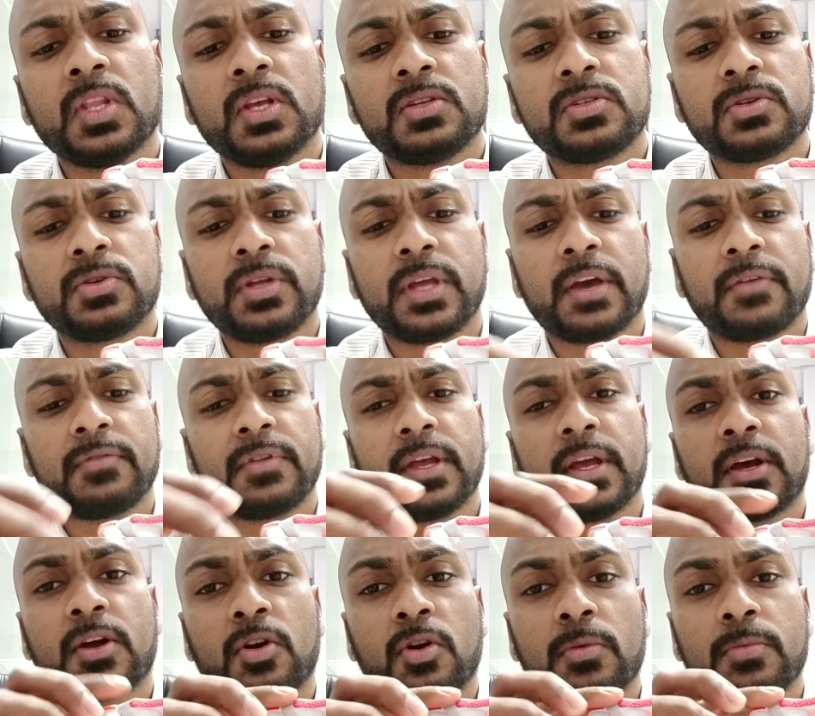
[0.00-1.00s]
So you have the
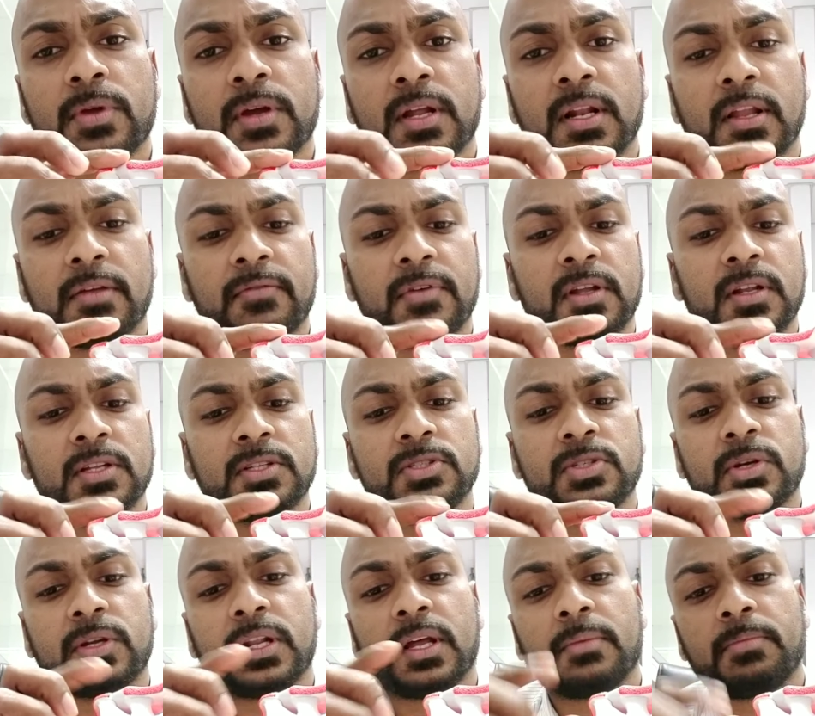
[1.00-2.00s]
acromioclavicular
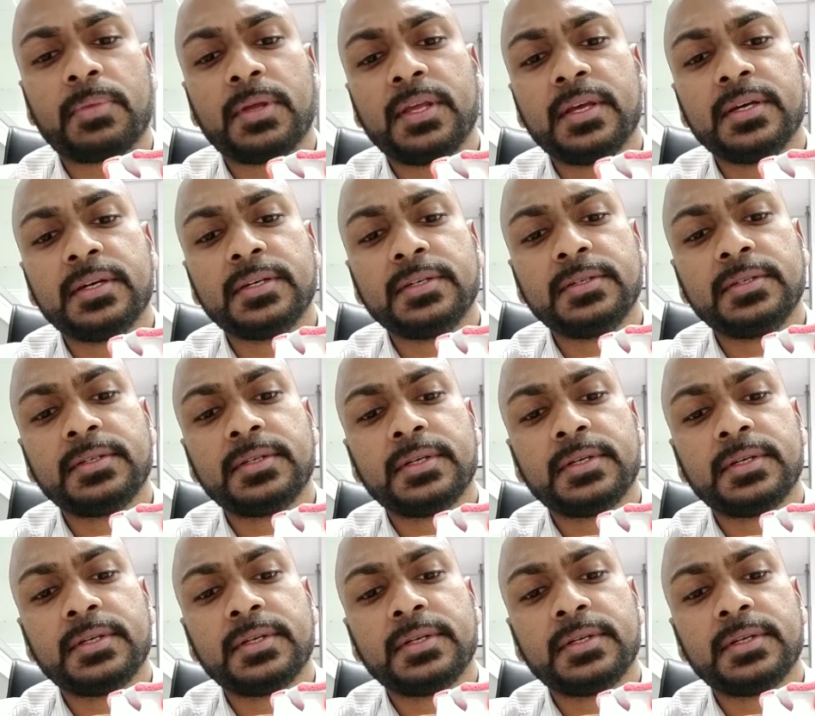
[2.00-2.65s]
joint up here.